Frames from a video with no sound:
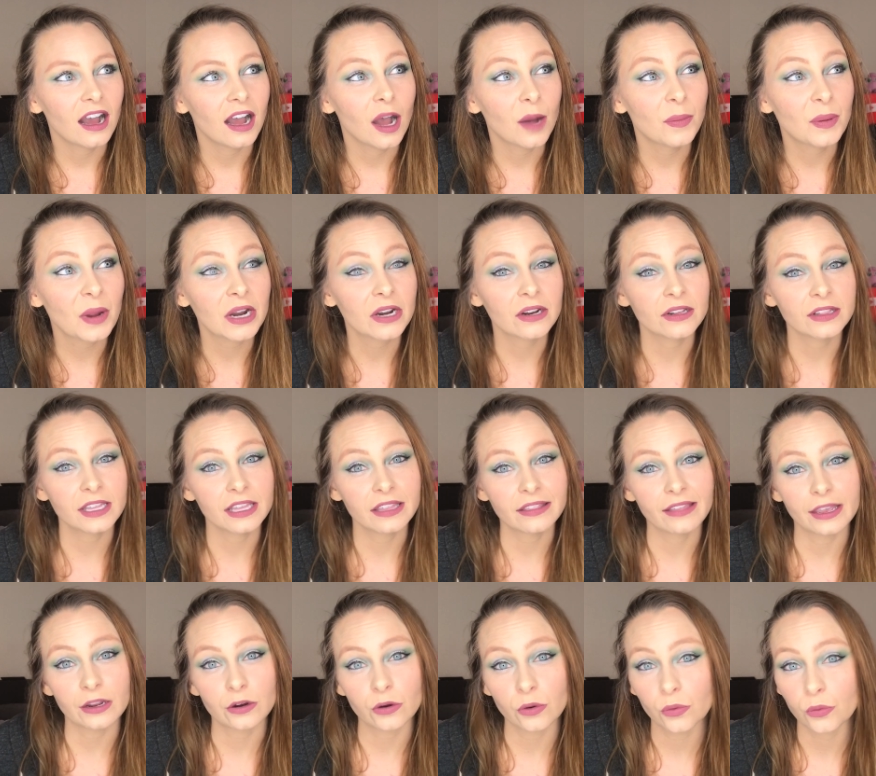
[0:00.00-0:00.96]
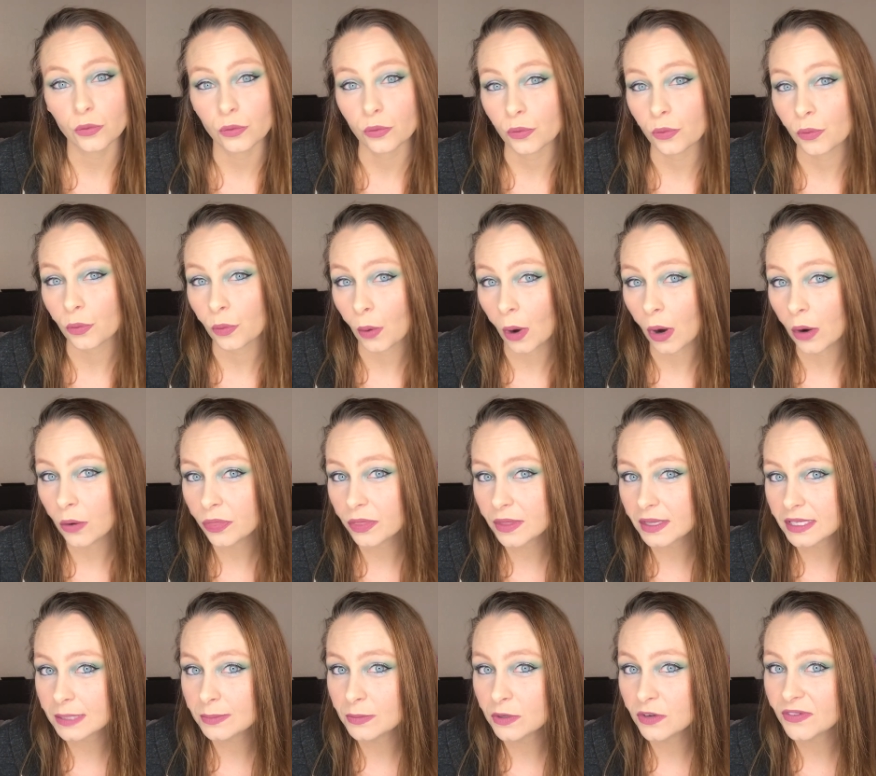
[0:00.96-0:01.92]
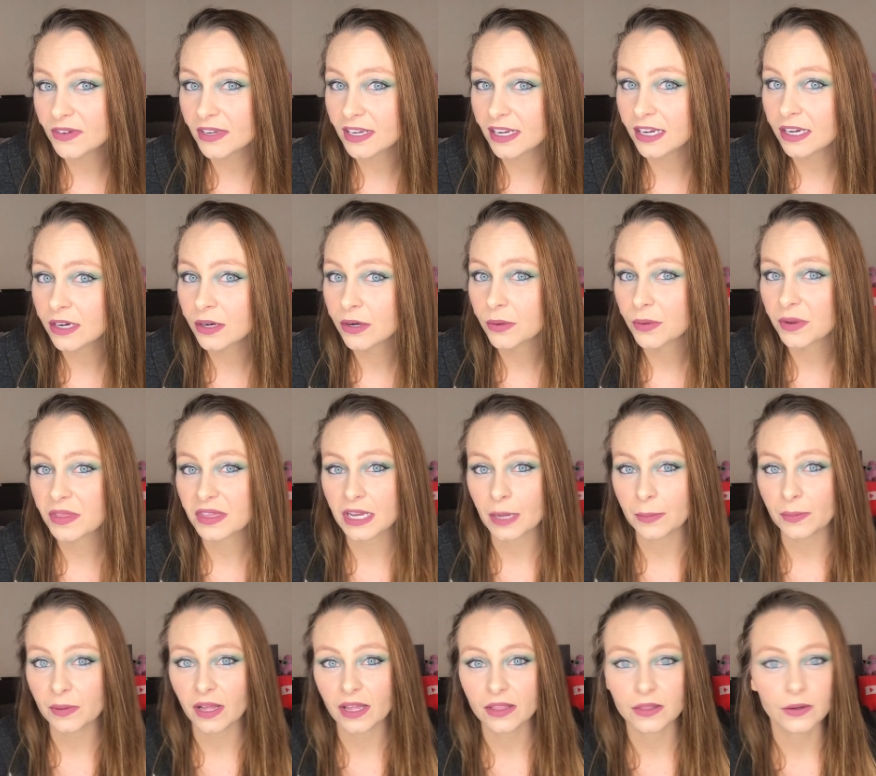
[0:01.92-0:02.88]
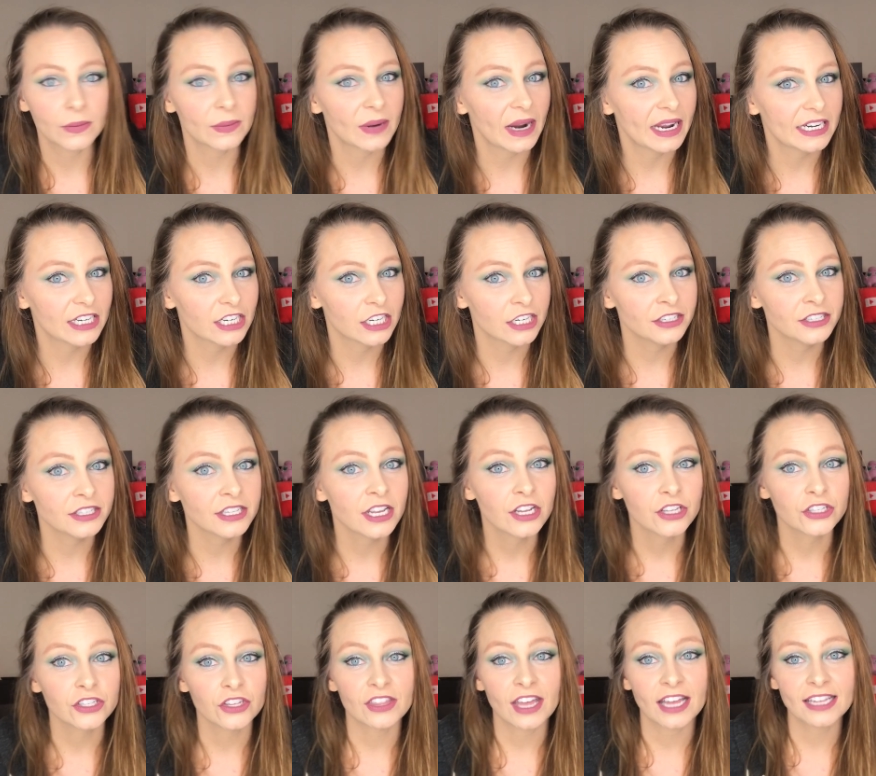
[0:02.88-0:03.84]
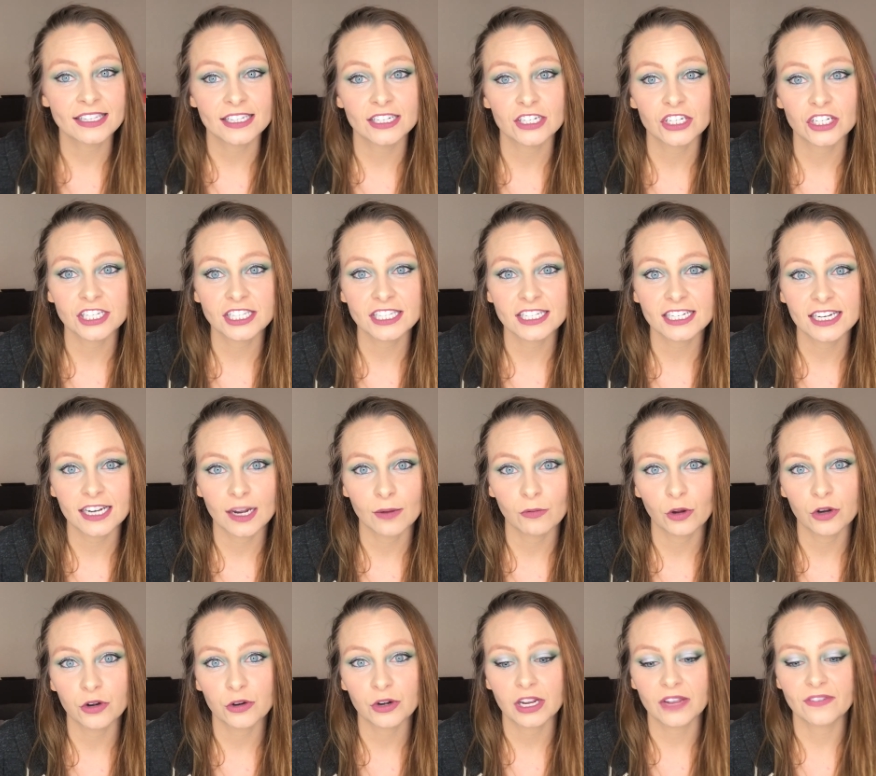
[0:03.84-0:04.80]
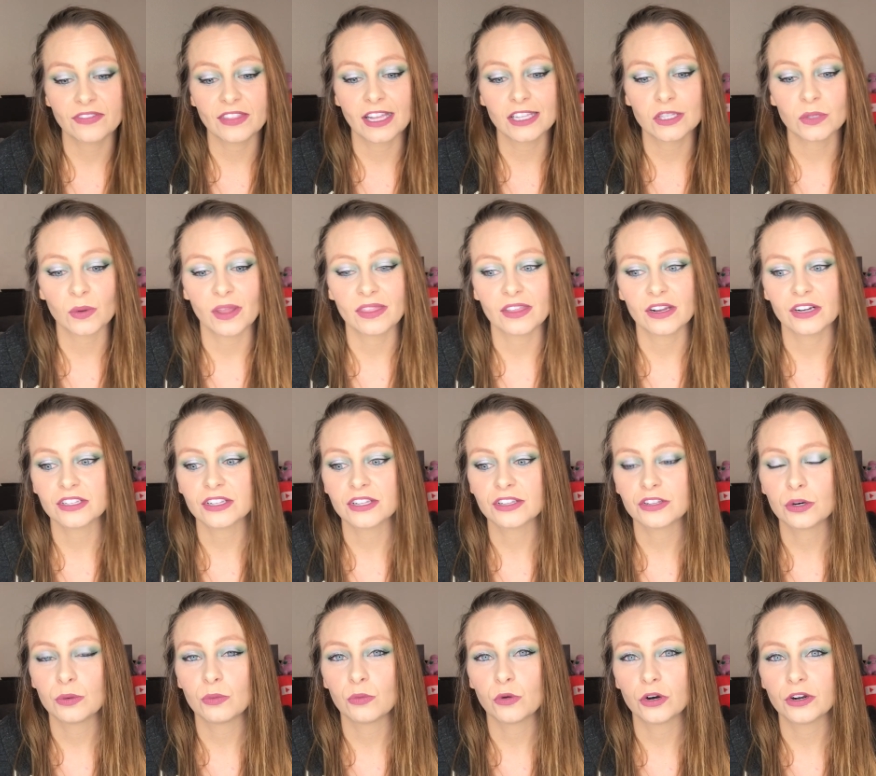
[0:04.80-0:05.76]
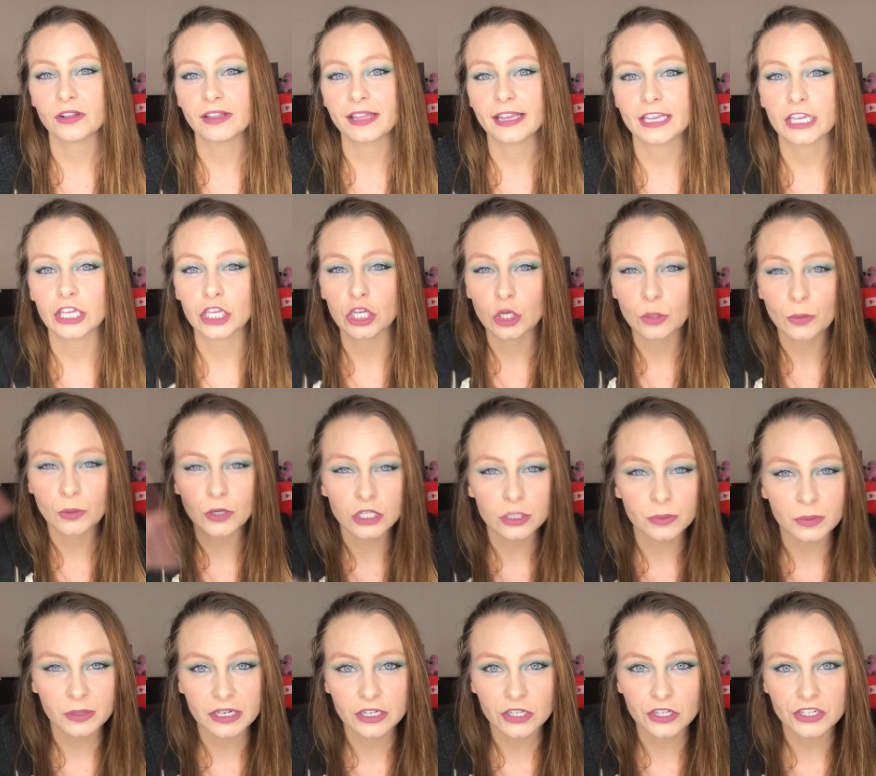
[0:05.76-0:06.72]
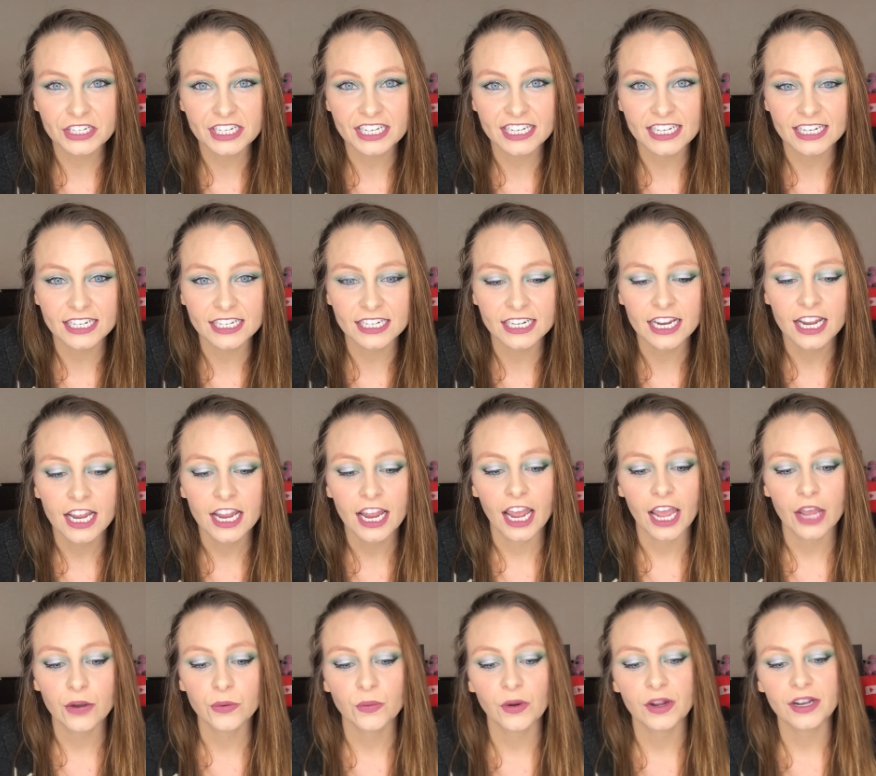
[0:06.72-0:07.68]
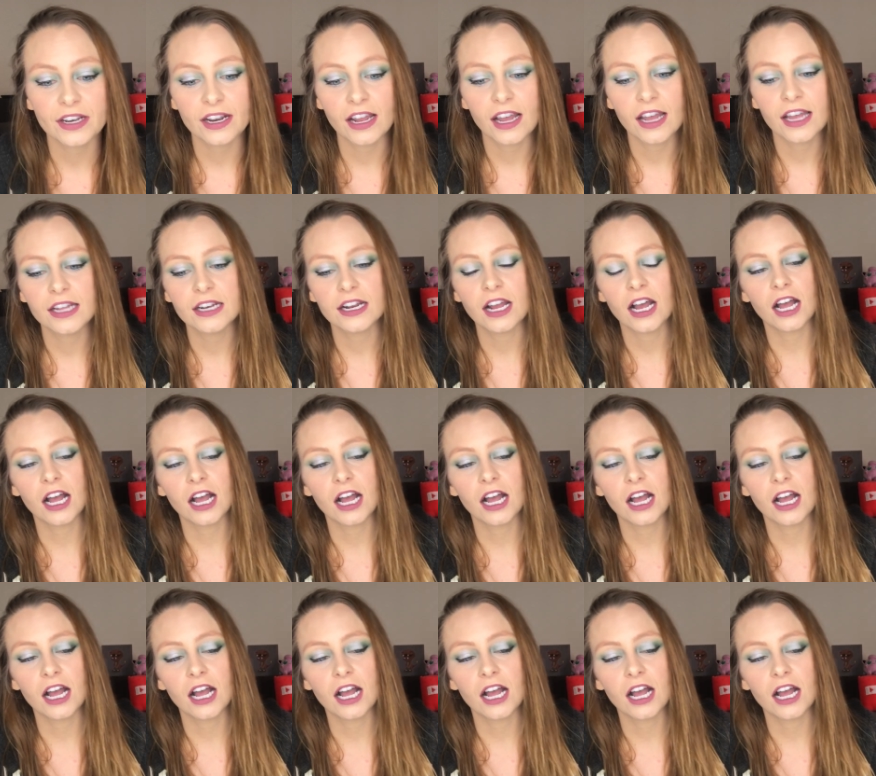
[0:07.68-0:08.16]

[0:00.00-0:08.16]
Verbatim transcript: apparently like wrote this movie with a couple other writers, so that's interesting. I'm wondering if that's why there's a little more like humor sprinkled in and whatnot.